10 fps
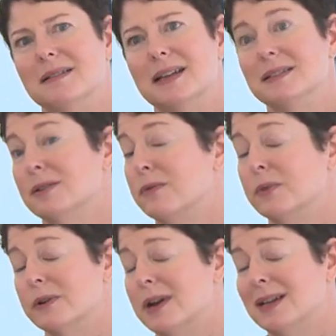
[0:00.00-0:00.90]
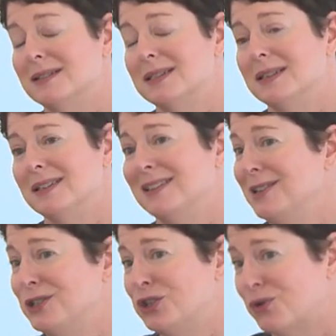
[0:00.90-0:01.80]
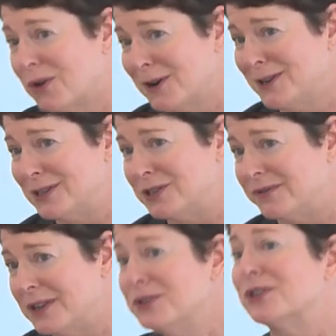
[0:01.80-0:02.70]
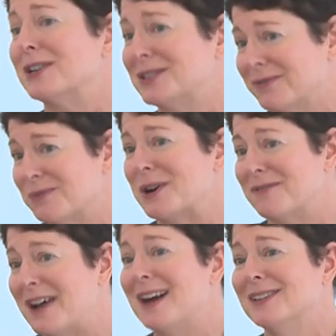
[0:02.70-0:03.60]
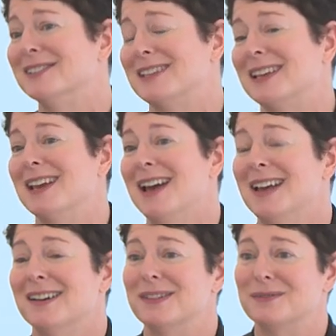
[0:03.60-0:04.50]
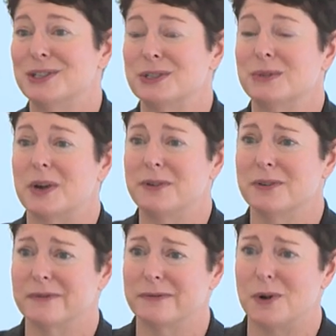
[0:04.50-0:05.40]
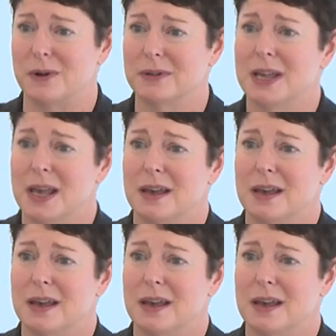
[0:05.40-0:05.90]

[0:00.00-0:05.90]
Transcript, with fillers: and so we're not seeing any shortage of interest from our faculty uh, which is wonderful.